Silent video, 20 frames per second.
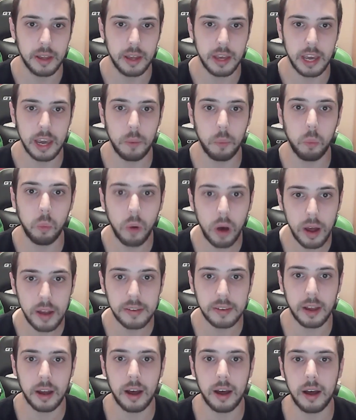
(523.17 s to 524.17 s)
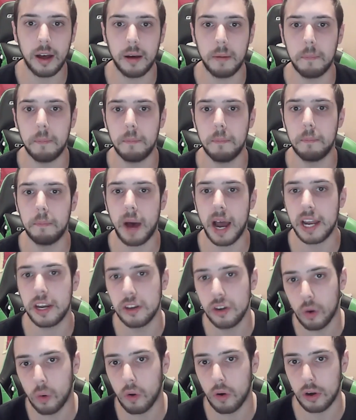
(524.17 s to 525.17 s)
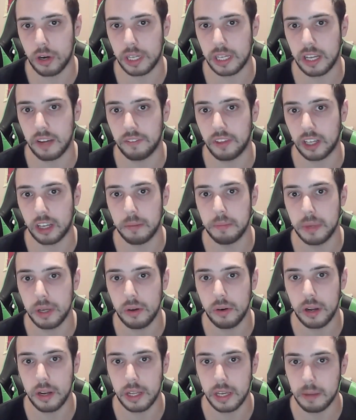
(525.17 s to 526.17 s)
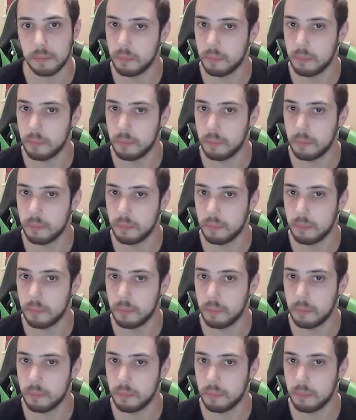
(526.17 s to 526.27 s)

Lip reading: it was a minority of the community.